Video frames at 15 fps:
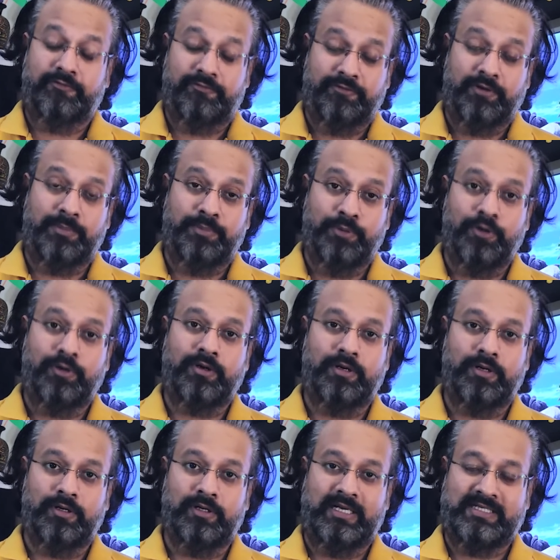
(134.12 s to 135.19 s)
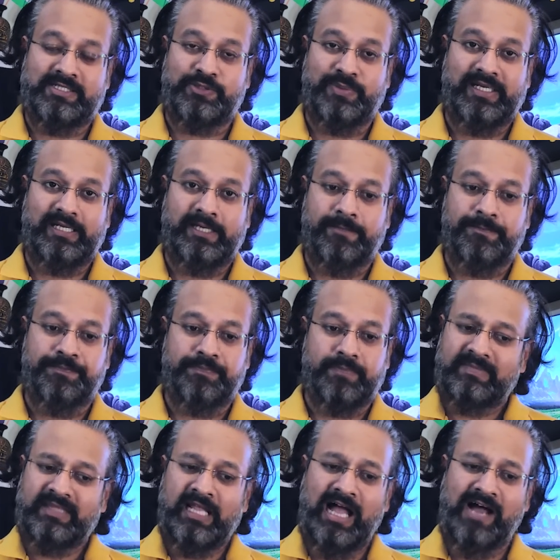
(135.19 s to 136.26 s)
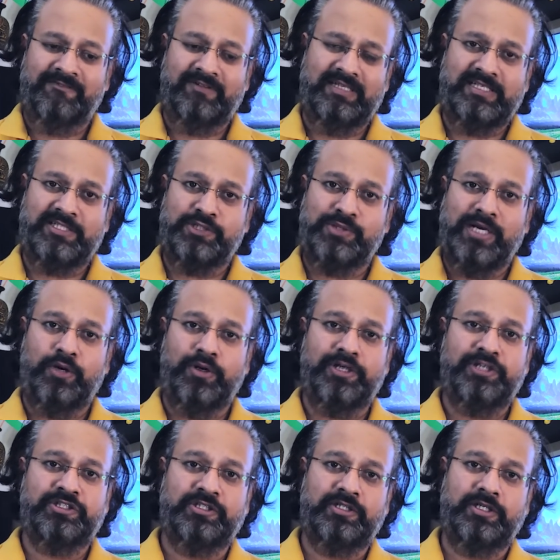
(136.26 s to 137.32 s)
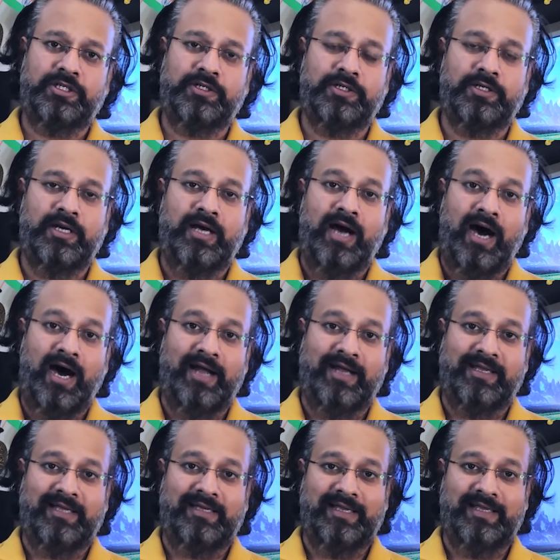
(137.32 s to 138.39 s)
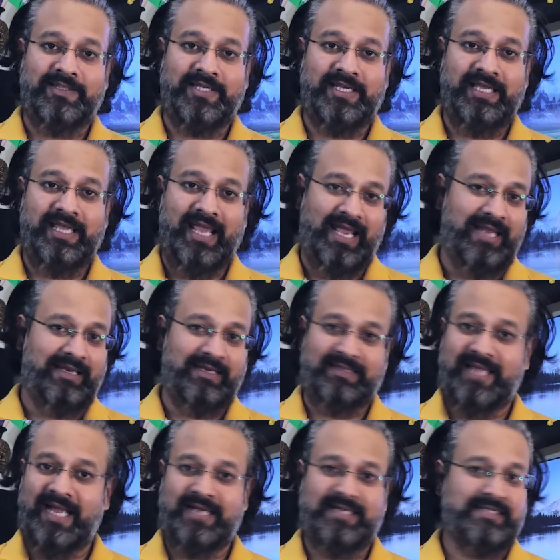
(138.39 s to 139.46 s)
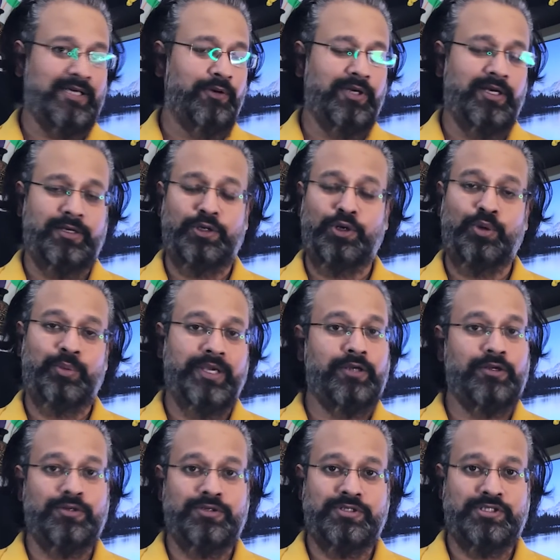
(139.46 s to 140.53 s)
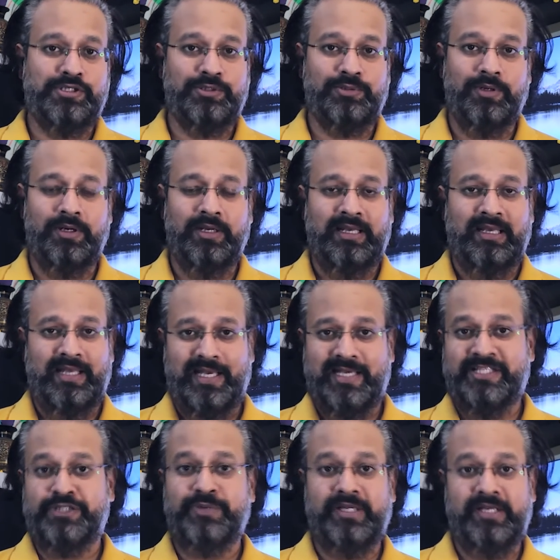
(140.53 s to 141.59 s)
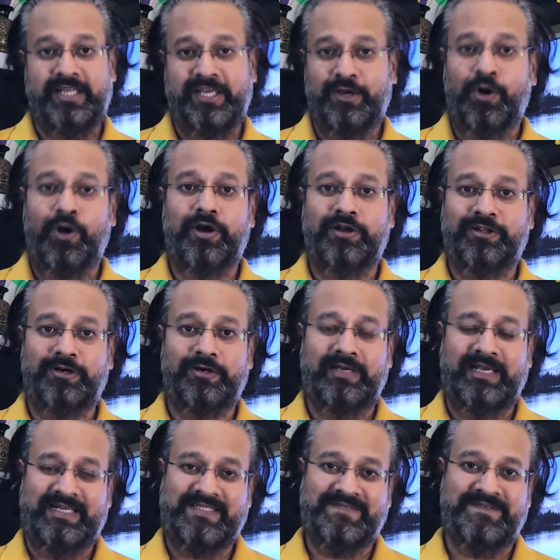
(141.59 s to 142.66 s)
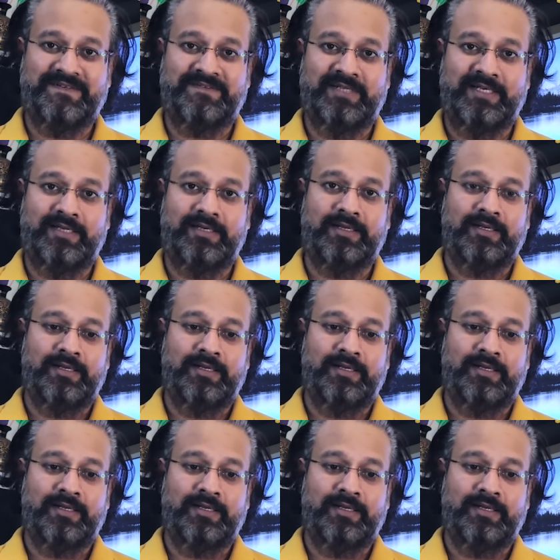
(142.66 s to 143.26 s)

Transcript: Polk S20. After these two, I auditioned RTi A3, and that sounded nowhere close to S20 or the LS50.